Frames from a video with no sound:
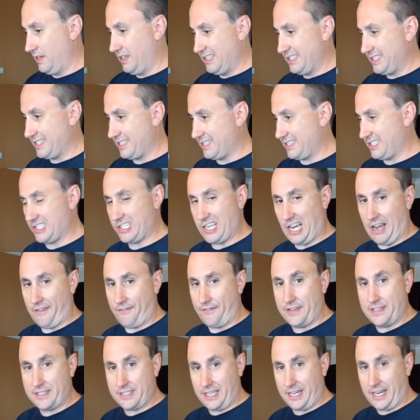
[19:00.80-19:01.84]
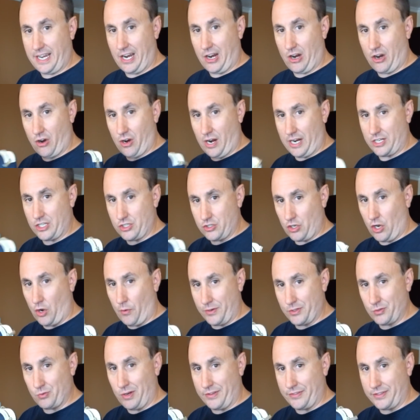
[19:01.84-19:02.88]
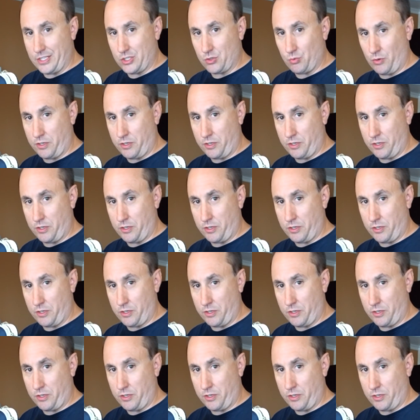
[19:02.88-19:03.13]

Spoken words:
stuff is in here. I just always want this